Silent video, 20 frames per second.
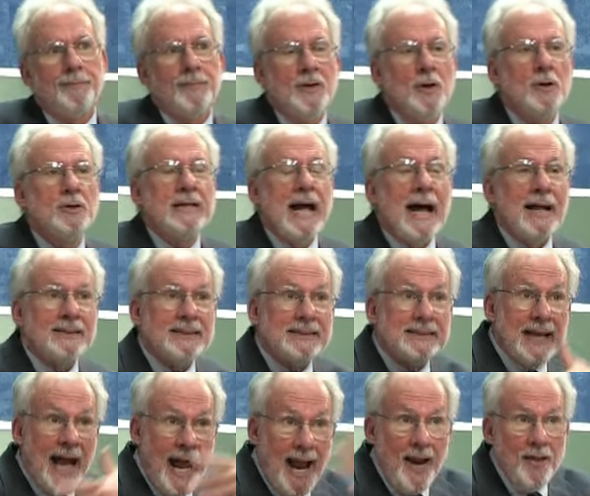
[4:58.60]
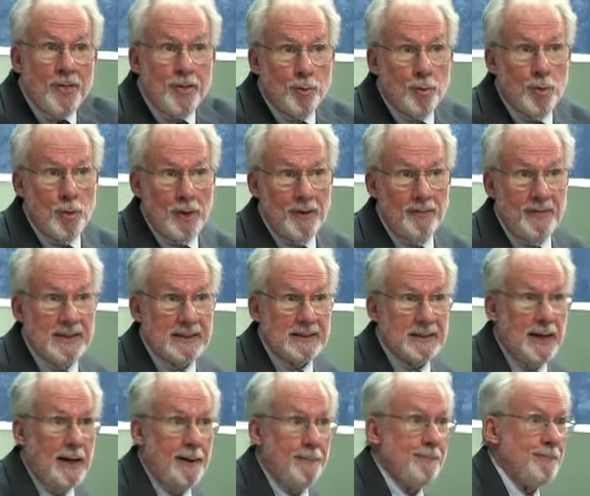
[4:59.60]
Those outside the rule of
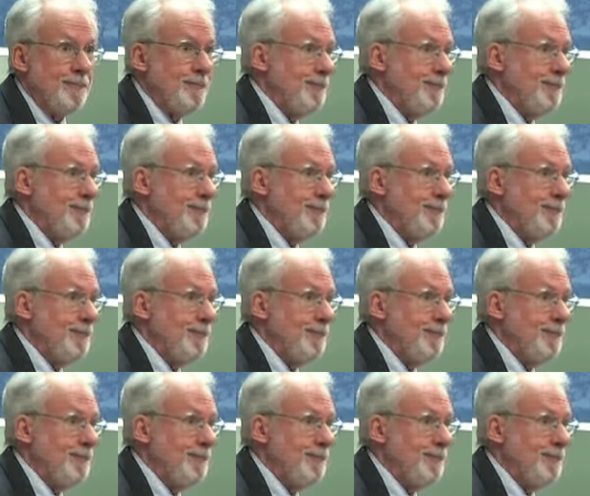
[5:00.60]
Islam.